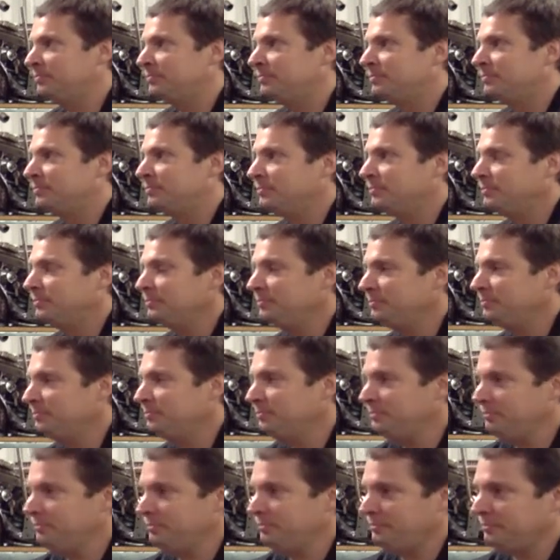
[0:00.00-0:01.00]

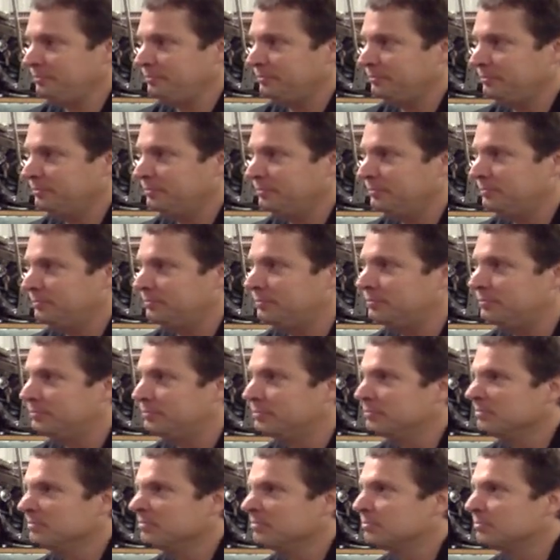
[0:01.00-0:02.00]

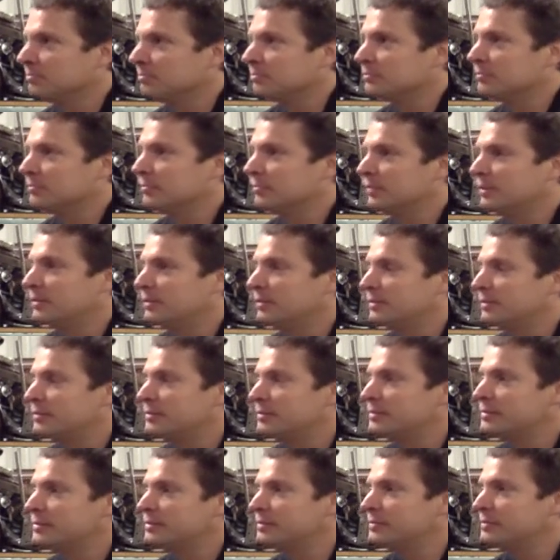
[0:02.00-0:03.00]

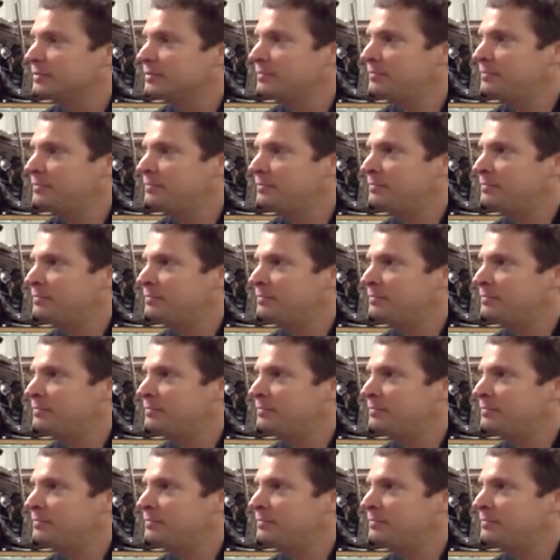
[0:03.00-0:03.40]
No words are spoken by the person on screen.